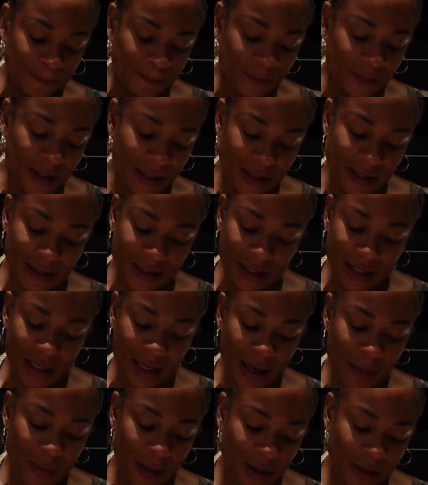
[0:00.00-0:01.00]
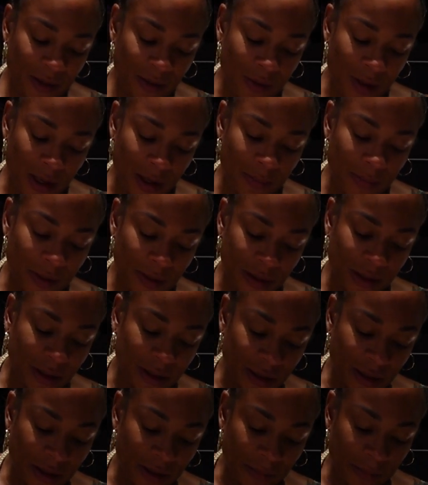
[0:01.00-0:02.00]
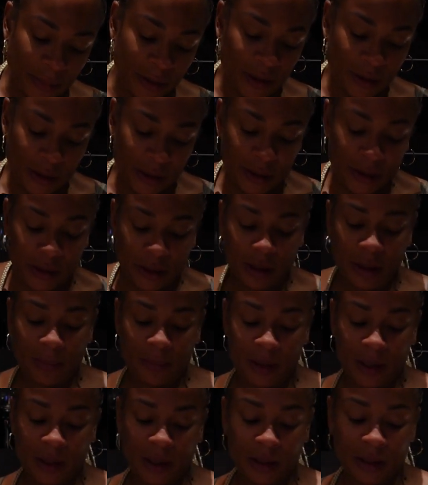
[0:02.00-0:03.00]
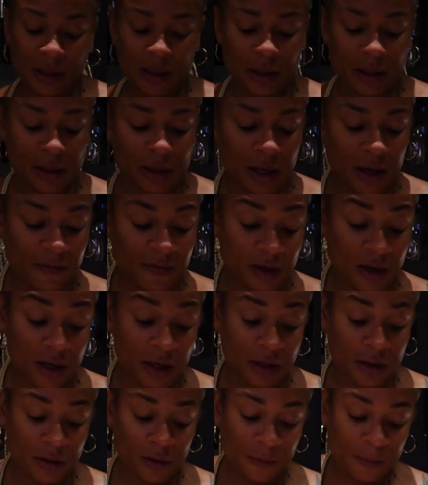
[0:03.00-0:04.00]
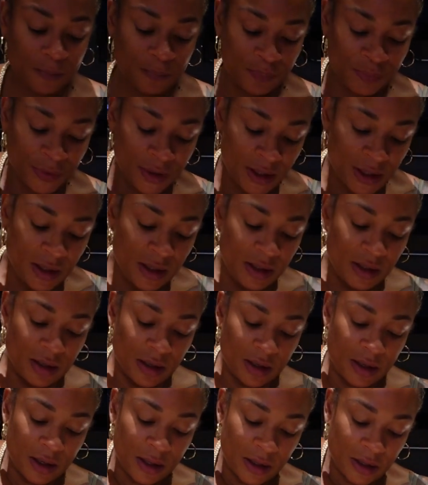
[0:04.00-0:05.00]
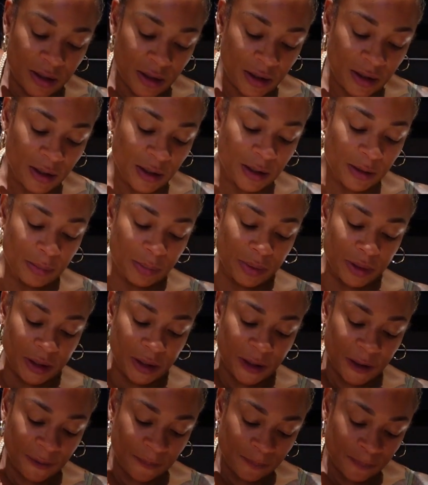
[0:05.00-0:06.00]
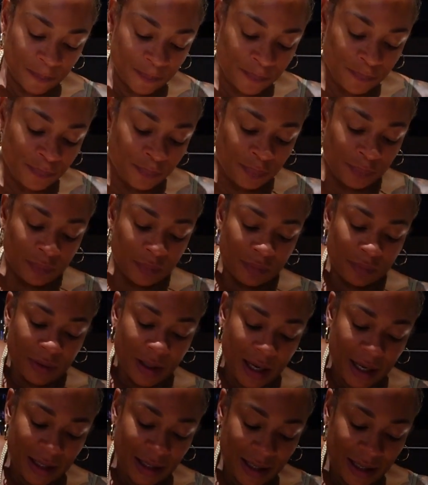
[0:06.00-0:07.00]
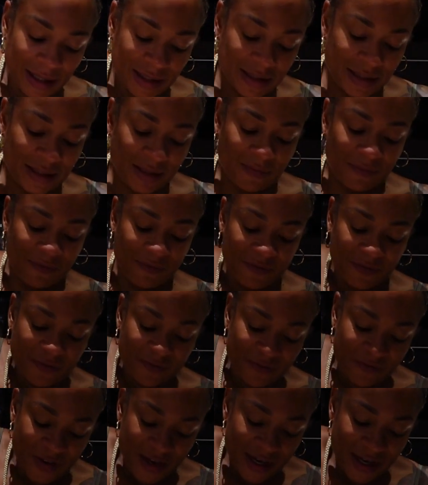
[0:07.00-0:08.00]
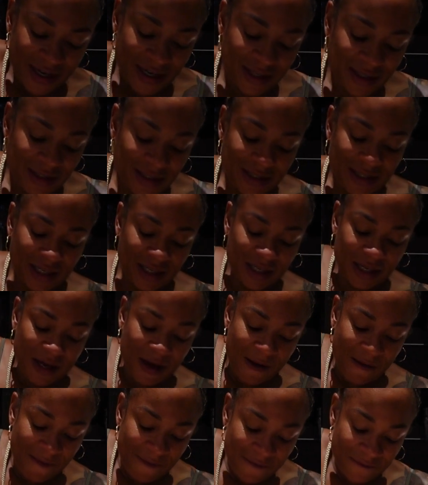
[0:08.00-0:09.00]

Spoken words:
Like I said, I bought the guacamole and the humbug. I mean the avocado. Humbug. But I like some finely